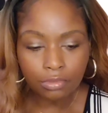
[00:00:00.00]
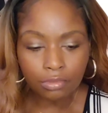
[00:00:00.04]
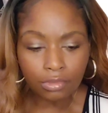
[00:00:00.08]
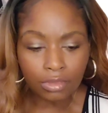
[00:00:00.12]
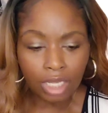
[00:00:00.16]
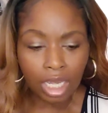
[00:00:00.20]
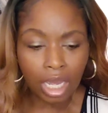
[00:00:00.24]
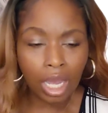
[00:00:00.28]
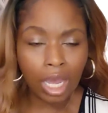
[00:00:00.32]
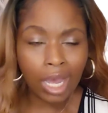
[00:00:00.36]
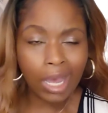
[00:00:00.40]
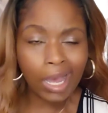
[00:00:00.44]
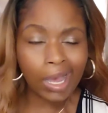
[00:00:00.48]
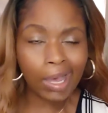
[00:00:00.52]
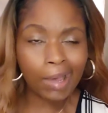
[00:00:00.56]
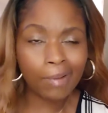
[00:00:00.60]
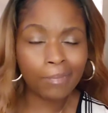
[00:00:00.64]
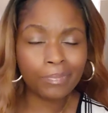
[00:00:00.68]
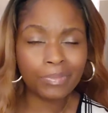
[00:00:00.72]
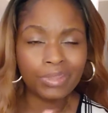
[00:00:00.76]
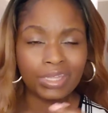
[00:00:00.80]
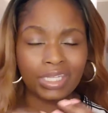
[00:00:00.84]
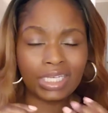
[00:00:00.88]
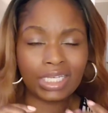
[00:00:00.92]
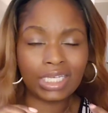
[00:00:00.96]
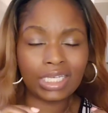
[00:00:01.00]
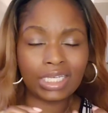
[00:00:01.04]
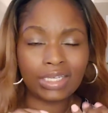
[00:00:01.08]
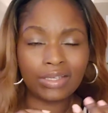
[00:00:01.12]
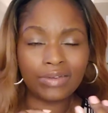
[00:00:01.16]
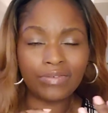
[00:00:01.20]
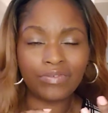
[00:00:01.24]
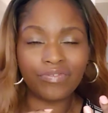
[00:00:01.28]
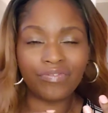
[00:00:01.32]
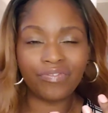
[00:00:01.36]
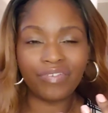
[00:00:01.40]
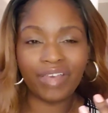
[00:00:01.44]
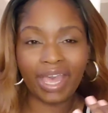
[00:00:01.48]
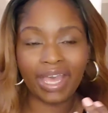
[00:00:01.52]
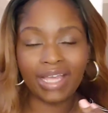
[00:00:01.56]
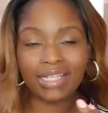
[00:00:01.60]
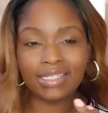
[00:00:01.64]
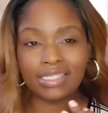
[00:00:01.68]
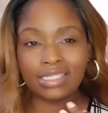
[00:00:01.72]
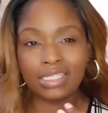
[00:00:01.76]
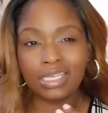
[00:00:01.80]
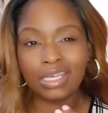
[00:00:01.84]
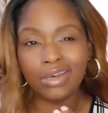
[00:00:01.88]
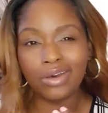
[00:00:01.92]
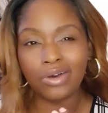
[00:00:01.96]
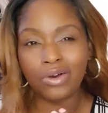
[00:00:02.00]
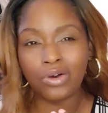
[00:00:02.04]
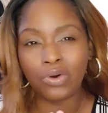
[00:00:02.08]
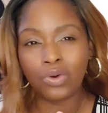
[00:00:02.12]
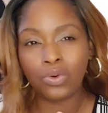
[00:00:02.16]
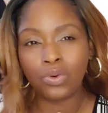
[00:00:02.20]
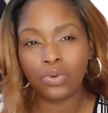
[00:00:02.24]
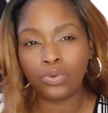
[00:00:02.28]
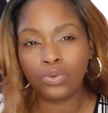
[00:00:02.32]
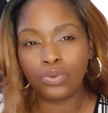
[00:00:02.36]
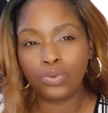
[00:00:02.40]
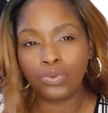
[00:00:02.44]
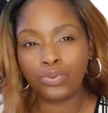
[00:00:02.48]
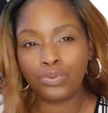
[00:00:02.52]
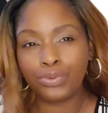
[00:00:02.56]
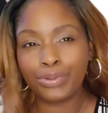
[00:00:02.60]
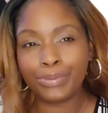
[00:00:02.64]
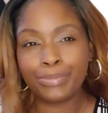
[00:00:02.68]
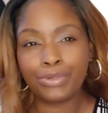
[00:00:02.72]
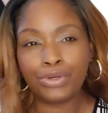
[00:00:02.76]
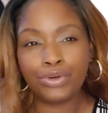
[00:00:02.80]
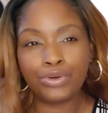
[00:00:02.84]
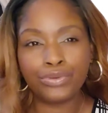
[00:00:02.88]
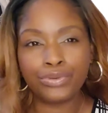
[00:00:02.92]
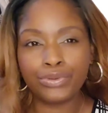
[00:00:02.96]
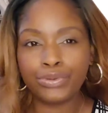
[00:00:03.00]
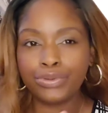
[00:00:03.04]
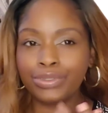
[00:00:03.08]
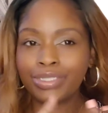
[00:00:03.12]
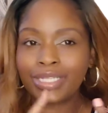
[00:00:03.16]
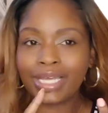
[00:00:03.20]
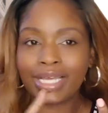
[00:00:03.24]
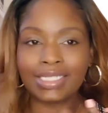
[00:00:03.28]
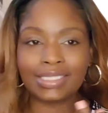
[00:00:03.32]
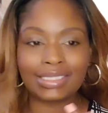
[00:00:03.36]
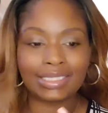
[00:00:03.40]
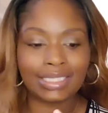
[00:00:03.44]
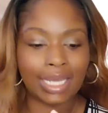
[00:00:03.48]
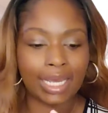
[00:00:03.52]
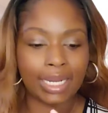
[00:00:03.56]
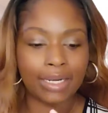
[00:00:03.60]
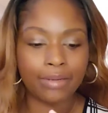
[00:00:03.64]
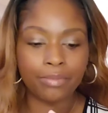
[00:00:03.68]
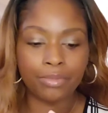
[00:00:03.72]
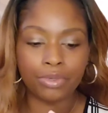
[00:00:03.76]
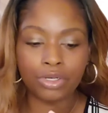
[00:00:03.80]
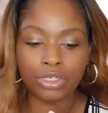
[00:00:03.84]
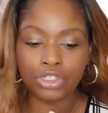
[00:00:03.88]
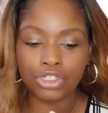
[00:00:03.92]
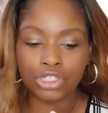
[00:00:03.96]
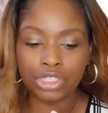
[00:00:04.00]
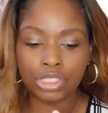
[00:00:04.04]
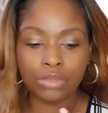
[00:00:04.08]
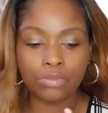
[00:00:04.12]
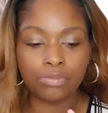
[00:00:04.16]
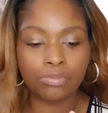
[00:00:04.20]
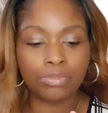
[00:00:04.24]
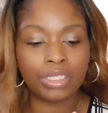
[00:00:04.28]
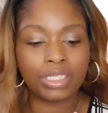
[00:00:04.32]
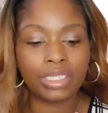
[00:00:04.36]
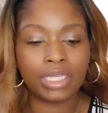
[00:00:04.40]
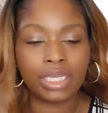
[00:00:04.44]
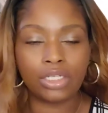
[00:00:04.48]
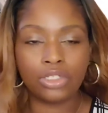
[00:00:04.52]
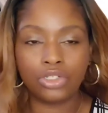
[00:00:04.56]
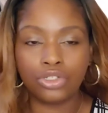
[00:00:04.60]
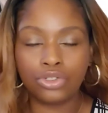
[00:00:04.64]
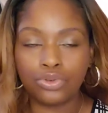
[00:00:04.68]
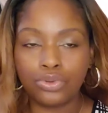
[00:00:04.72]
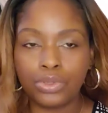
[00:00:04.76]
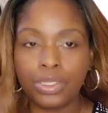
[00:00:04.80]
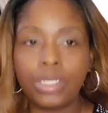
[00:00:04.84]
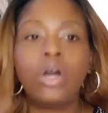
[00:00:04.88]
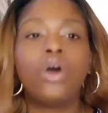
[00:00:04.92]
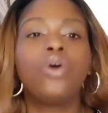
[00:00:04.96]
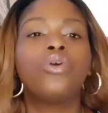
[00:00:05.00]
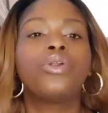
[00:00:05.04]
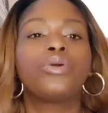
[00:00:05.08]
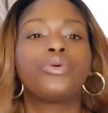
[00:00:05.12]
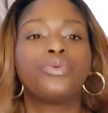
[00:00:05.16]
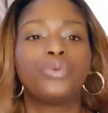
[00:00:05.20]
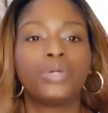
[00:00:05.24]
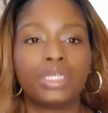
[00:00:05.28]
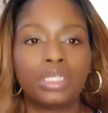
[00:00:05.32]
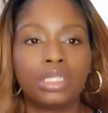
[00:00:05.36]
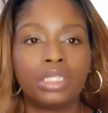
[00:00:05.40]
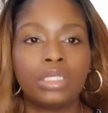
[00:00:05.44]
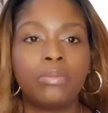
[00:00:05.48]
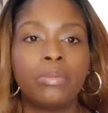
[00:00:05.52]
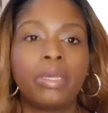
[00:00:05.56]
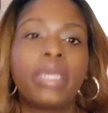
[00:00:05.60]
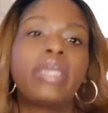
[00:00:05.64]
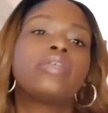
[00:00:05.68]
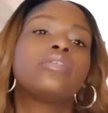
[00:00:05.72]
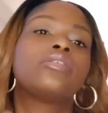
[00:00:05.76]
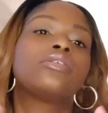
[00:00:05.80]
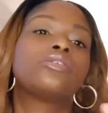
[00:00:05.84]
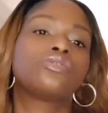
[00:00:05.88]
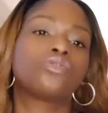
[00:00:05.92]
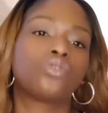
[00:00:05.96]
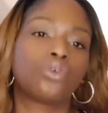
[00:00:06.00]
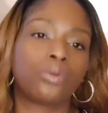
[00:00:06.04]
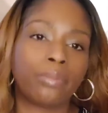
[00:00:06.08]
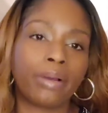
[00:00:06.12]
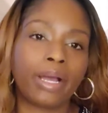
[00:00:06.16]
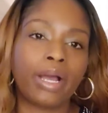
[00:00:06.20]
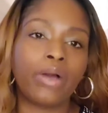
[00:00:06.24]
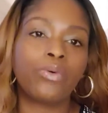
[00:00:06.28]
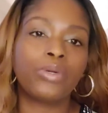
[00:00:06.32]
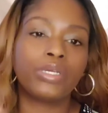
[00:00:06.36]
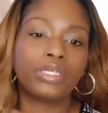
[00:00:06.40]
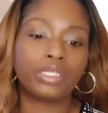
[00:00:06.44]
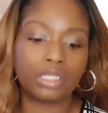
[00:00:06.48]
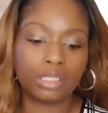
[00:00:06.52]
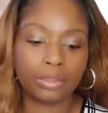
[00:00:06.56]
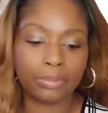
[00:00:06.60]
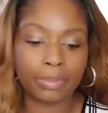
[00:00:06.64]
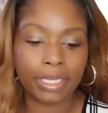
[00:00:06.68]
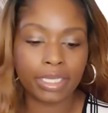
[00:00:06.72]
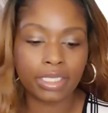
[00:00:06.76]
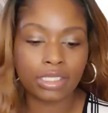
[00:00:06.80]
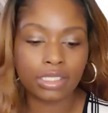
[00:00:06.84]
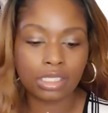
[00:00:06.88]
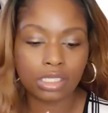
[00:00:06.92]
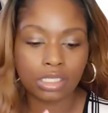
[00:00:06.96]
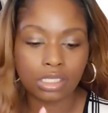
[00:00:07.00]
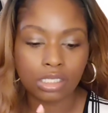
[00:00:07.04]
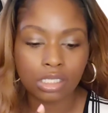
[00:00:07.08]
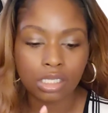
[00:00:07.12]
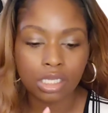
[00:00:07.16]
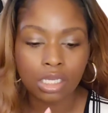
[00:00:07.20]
The fat cell removal, that's not emergent, but they do it on a weekly basis or bi-weekly basis.